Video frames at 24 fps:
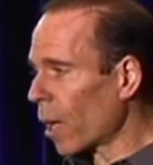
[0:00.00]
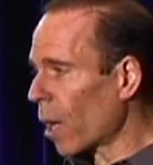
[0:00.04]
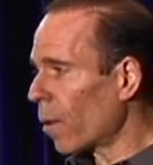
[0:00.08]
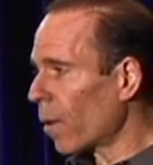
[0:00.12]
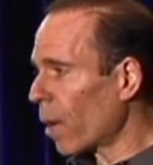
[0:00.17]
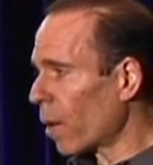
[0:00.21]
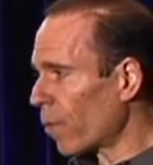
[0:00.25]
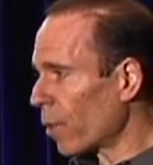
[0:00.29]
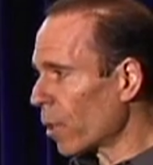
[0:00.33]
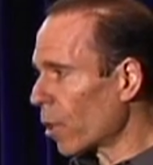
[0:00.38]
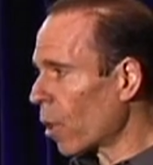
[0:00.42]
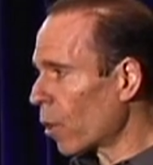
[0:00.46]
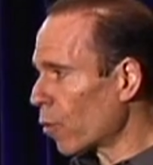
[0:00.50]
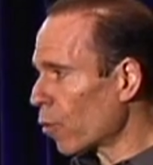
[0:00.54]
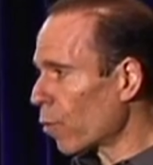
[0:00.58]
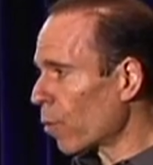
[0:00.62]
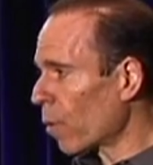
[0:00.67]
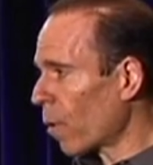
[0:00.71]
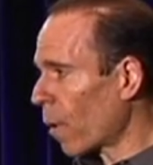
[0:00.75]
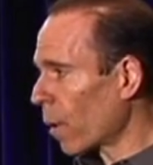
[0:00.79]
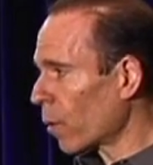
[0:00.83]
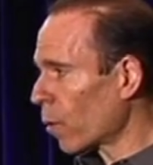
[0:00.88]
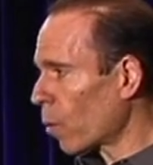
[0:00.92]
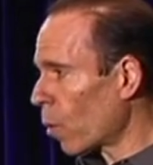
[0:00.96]
care in every
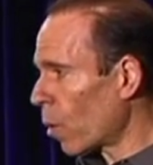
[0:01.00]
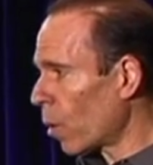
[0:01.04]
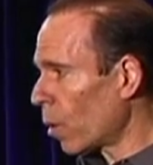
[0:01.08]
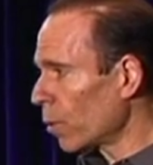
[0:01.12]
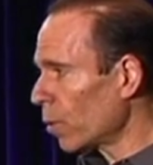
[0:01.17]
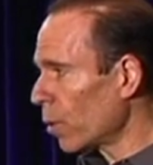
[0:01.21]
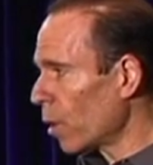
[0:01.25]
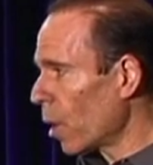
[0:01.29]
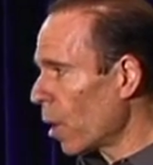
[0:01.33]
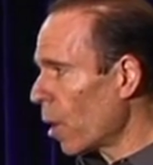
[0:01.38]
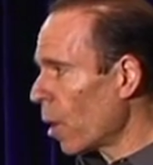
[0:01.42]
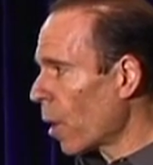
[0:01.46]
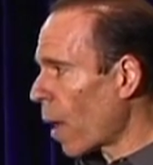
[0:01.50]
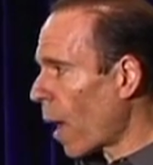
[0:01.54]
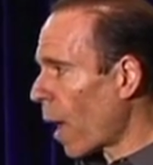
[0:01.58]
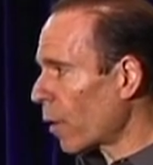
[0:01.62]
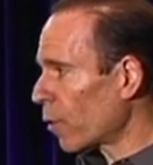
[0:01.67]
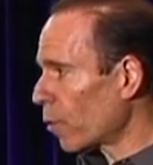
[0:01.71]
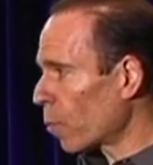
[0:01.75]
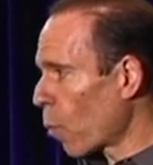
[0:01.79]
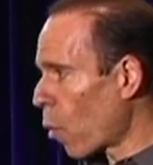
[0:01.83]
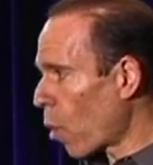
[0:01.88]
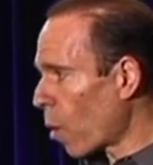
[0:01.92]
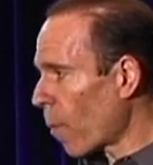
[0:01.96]
country around the world,
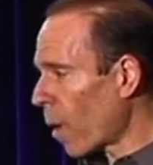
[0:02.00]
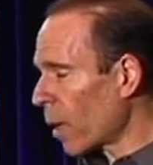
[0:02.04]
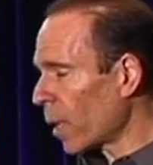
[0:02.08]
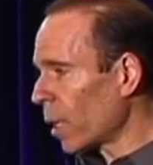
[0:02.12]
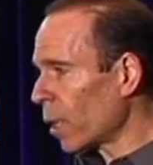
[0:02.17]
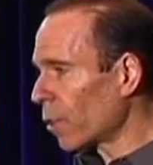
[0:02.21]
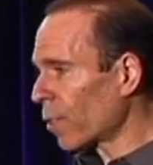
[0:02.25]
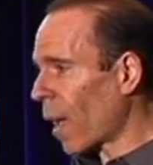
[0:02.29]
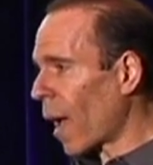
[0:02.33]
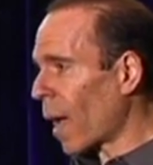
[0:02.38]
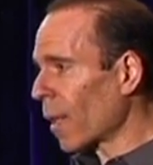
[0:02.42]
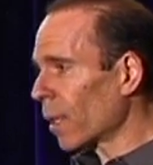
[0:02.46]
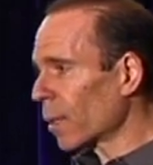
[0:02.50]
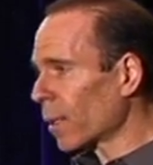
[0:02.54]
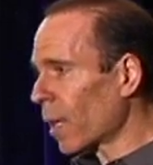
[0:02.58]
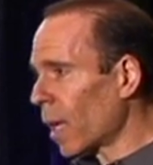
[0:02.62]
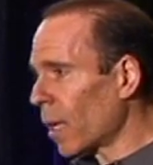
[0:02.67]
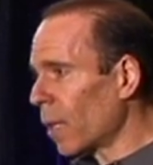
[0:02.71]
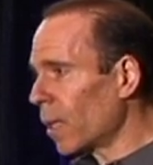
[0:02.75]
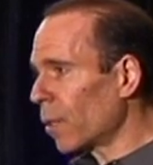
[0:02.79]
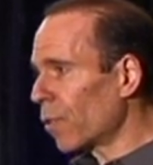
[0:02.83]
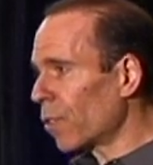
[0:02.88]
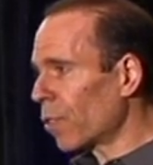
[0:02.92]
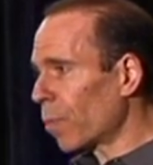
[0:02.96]
as more money is
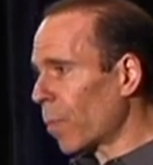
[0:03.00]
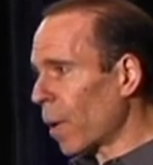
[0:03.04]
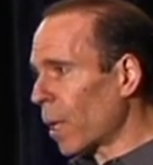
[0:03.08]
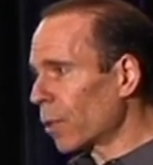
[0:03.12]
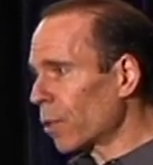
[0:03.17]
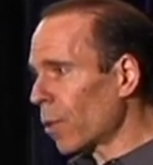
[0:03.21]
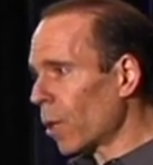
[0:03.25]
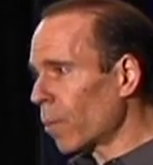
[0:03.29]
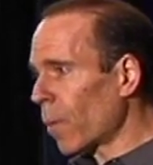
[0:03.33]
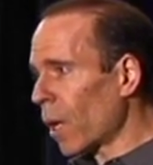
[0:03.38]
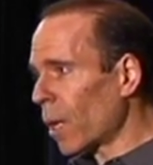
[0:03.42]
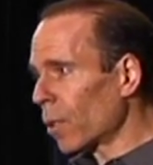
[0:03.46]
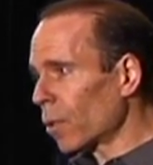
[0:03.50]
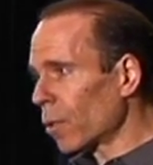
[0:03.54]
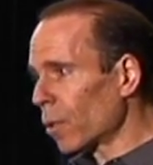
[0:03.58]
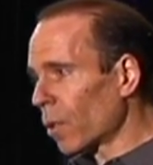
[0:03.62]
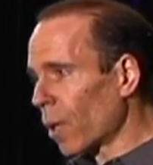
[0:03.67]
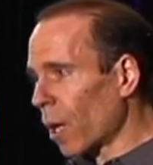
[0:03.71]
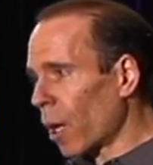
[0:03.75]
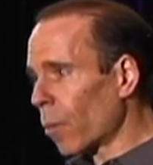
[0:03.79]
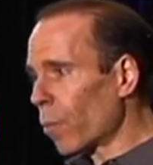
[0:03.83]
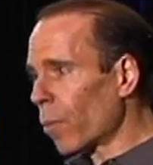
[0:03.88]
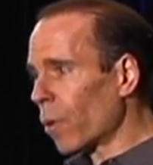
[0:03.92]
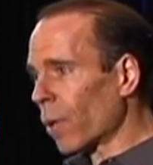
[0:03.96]
allocated and spent on medical
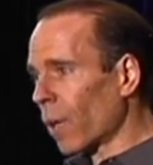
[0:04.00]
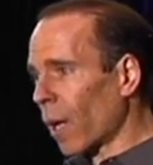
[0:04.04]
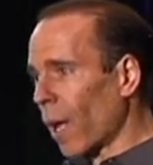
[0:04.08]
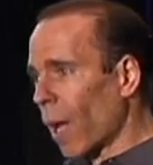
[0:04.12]
care per